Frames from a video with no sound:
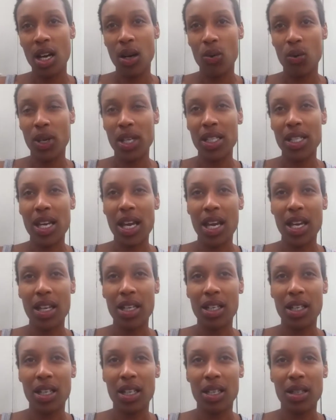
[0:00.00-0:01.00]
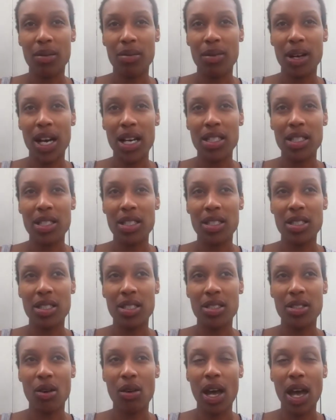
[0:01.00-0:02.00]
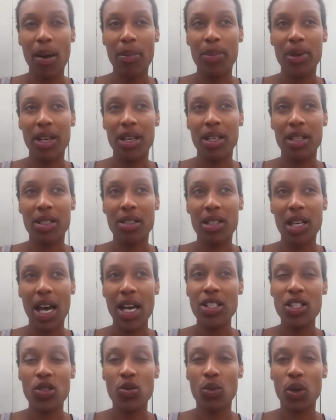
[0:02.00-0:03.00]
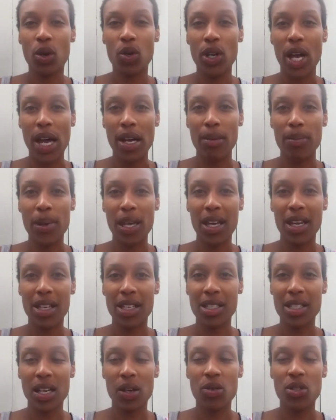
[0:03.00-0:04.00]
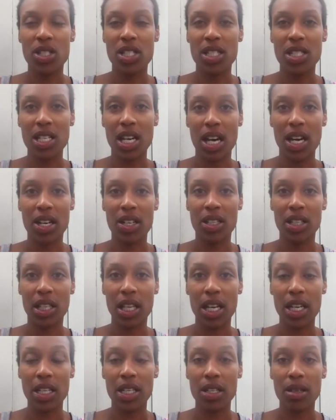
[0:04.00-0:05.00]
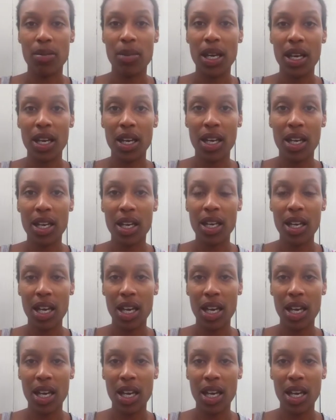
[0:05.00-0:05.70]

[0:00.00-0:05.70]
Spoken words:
One day, I just rolled out of bed because I was just tired of laying in the bed.